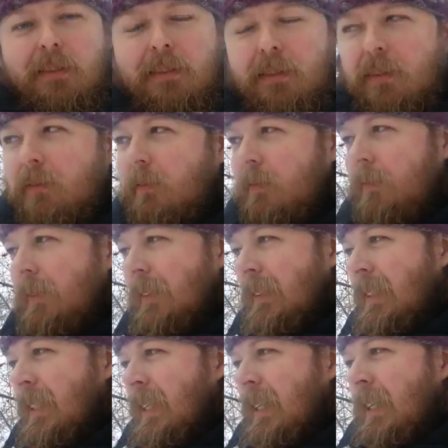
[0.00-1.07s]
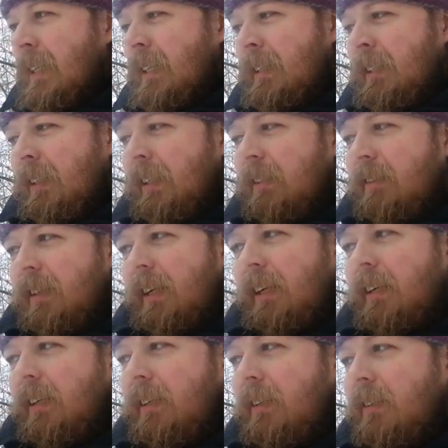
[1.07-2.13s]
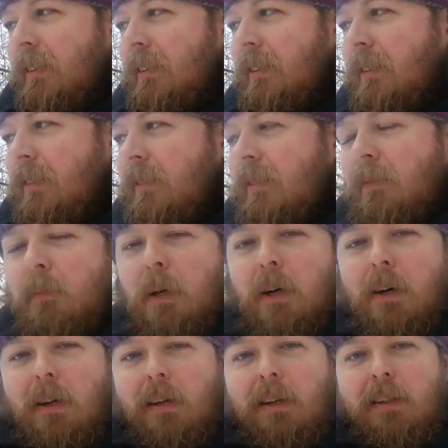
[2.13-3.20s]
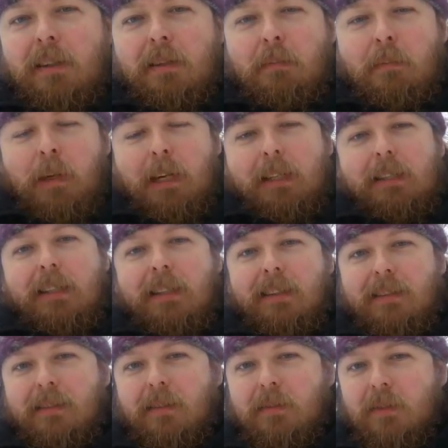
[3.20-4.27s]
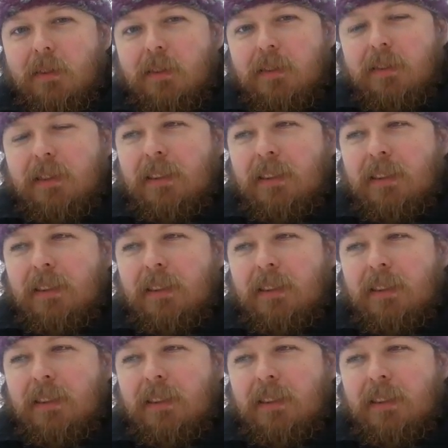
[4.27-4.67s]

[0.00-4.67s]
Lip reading: So it is a small blanket of sort,